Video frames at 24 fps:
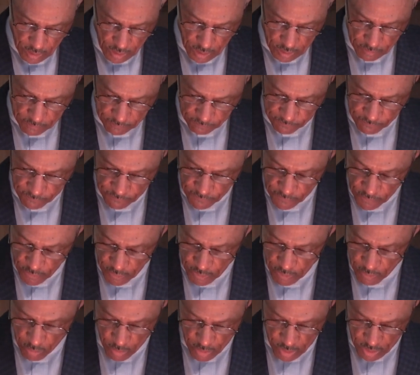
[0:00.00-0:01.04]
and
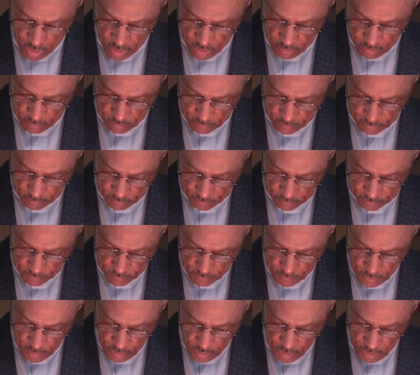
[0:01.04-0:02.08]
very well,
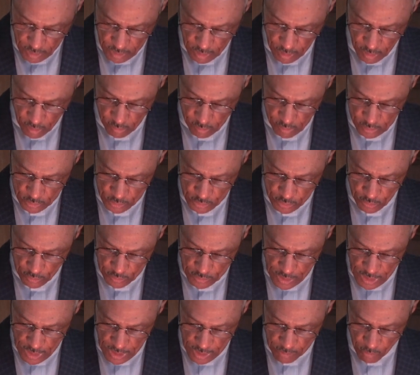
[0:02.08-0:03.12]
and the only
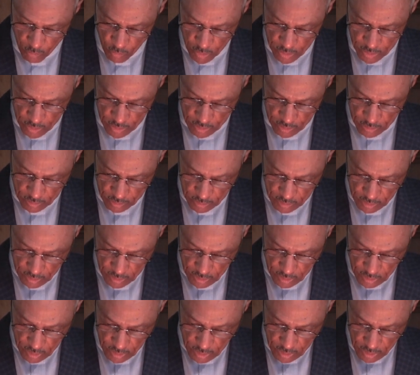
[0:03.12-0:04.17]
two-time winner
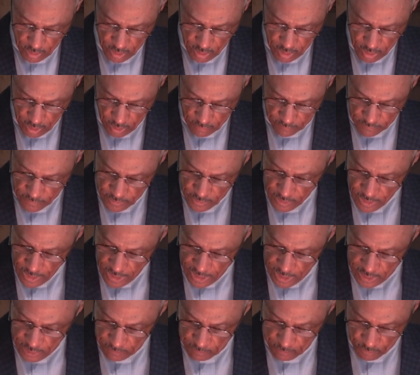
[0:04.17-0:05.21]
of the
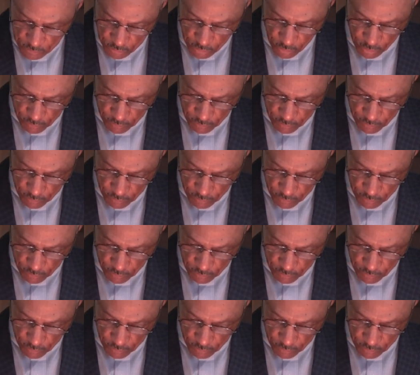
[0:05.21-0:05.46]
Heisman